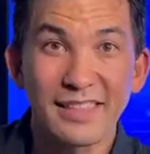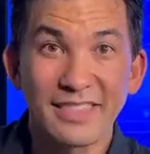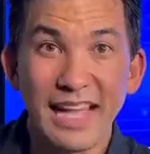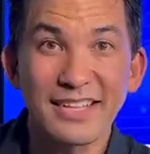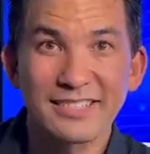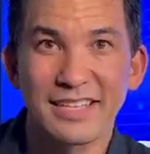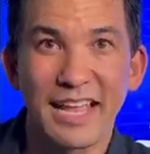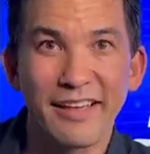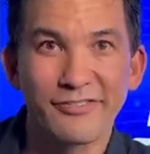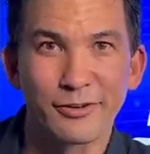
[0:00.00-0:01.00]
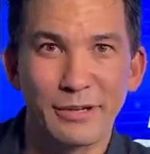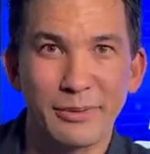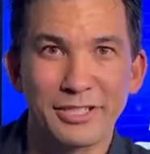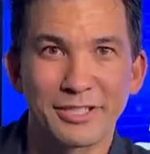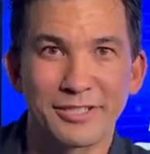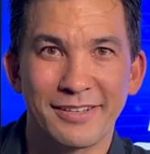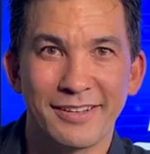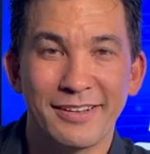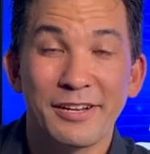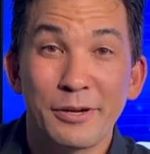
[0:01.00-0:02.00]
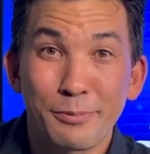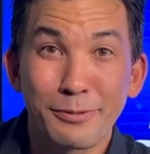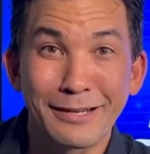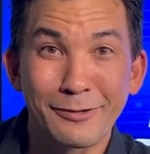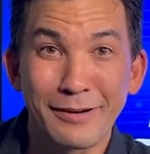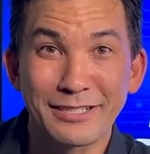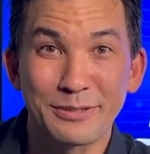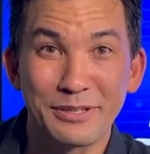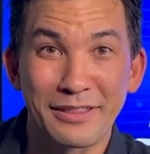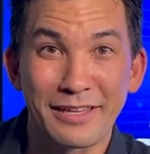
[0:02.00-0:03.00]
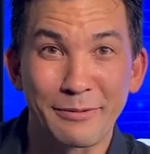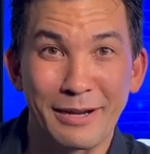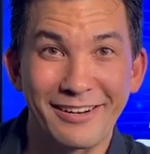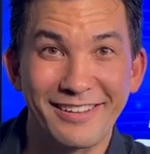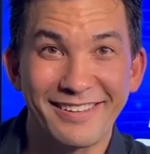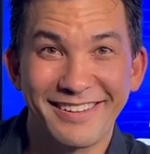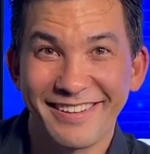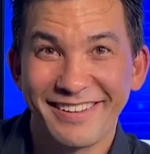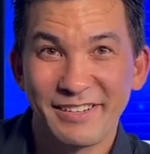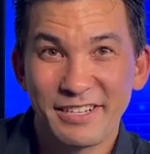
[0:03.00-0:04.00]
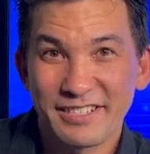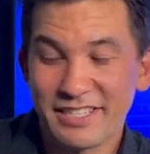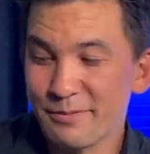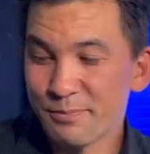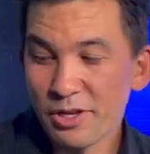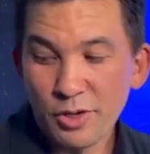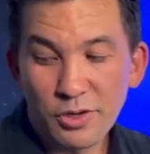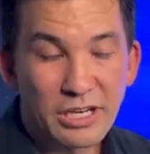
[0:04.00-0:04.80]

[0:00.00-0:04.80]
That's the after image. Pretty crazy when you think about it. See, you